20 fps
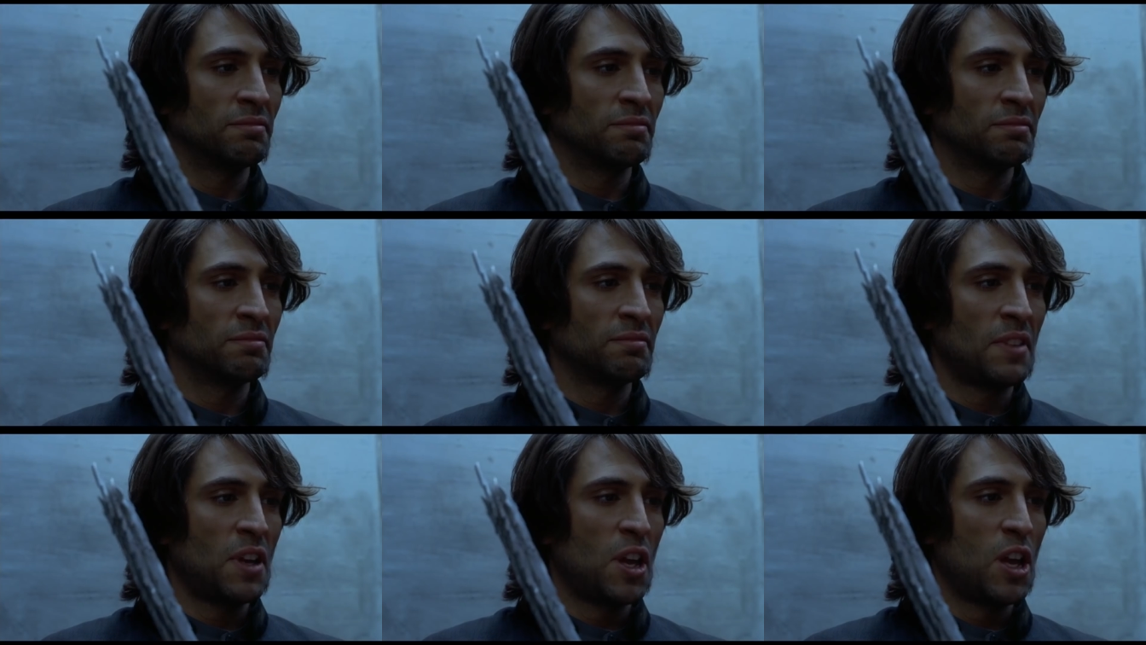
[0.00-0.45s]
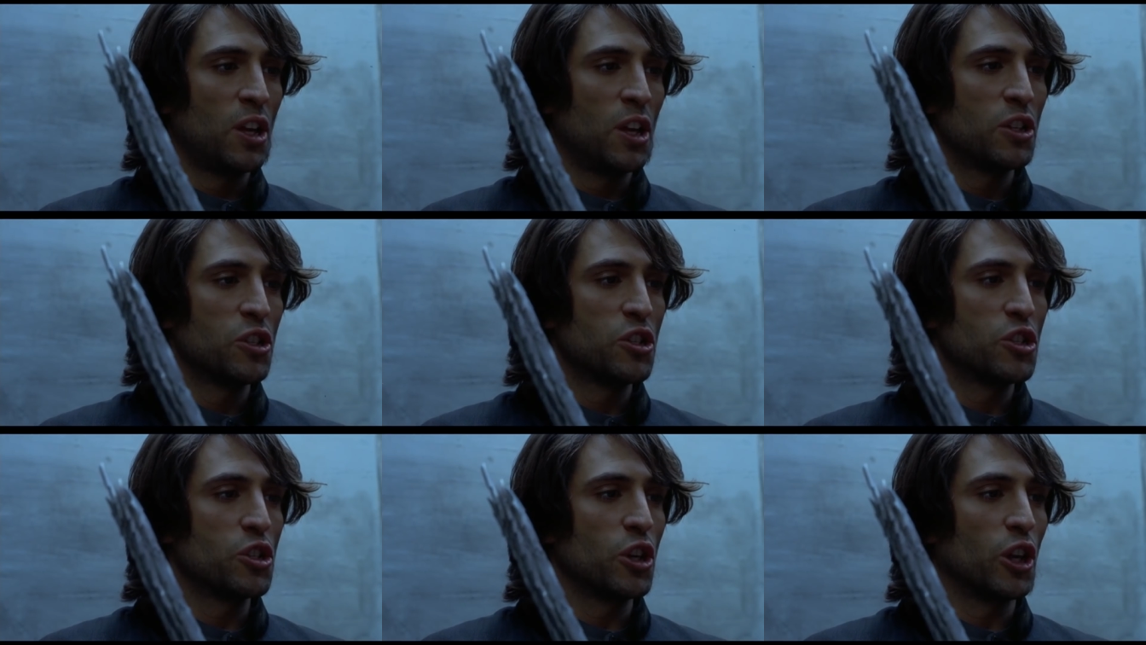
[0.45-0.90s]
Walken
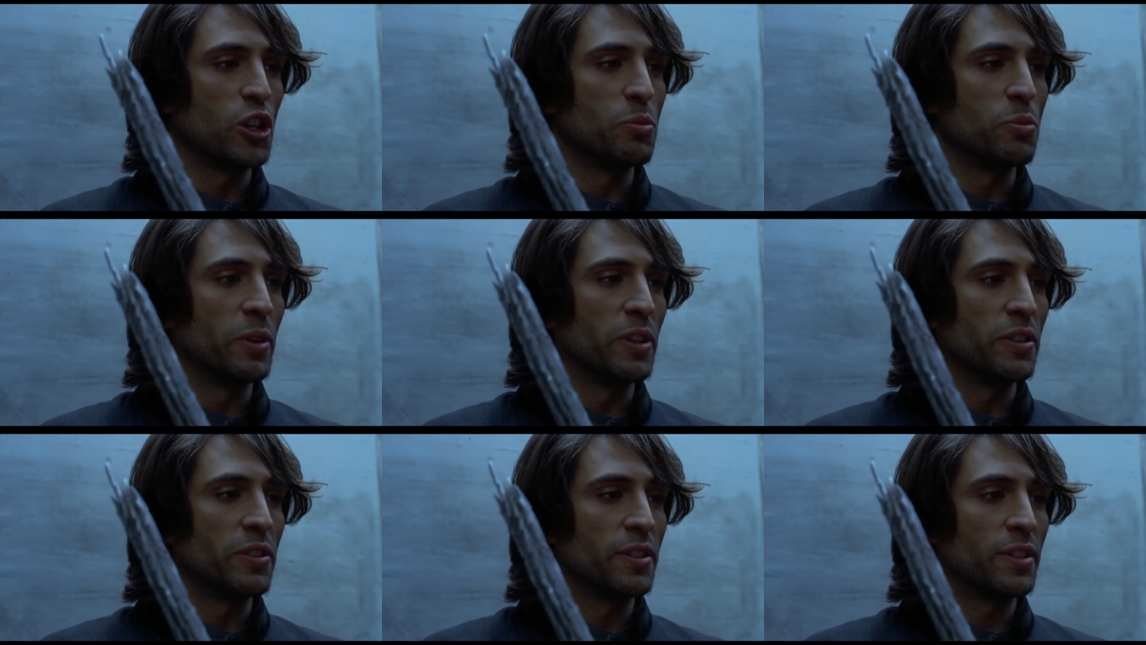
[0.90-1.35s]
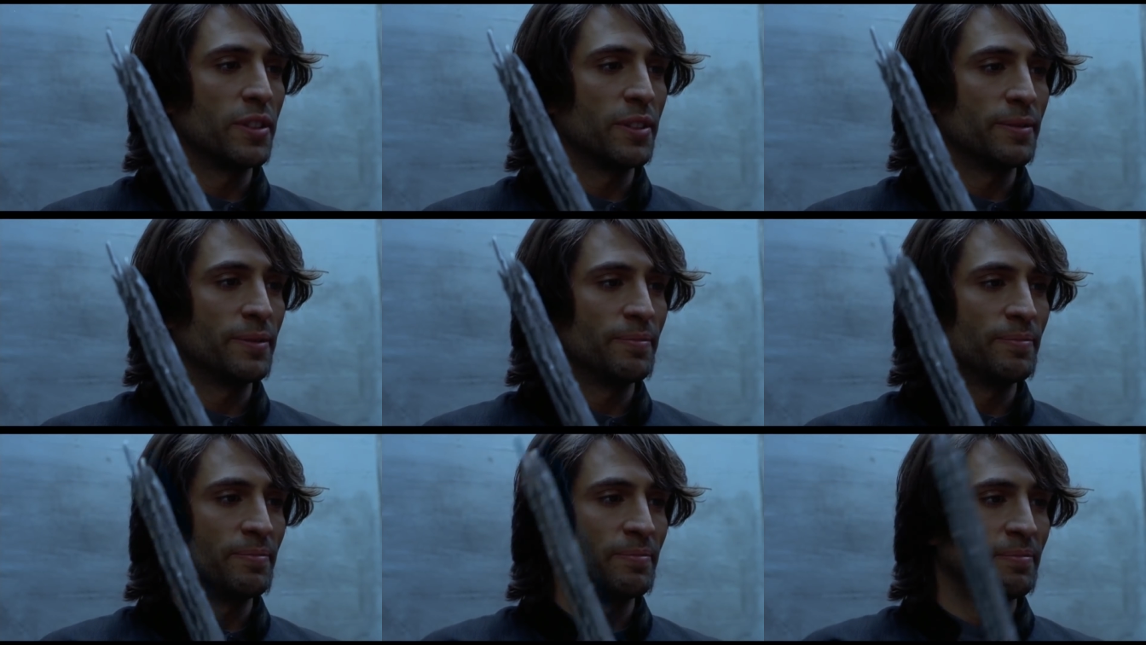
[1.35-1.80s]
being on the other side
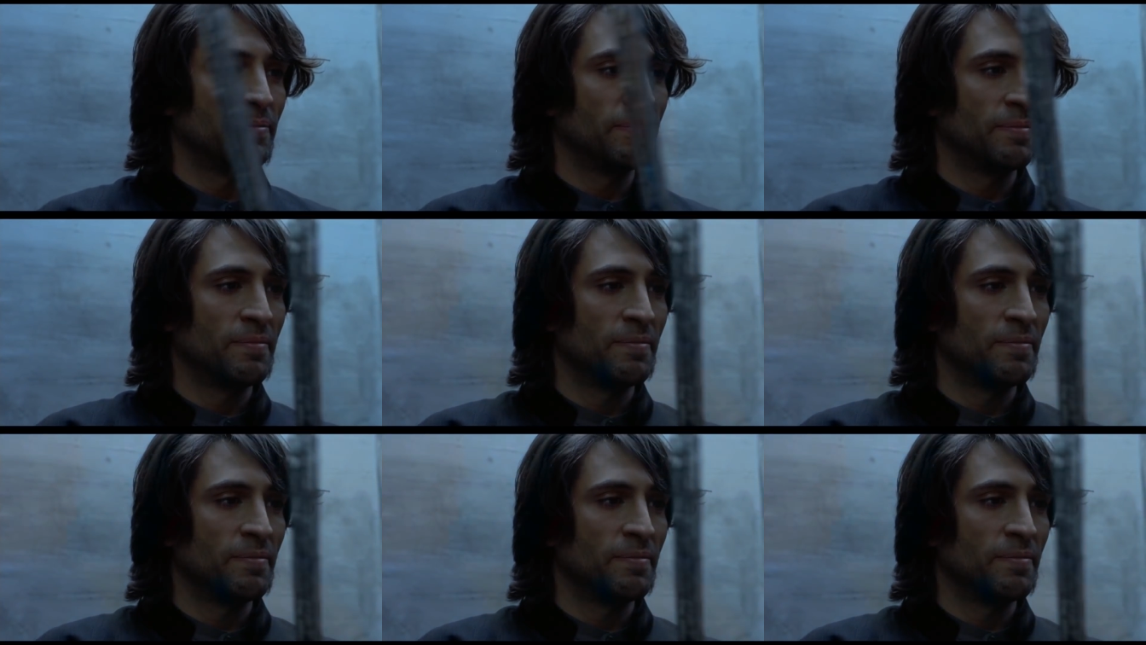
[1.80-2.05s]
of things in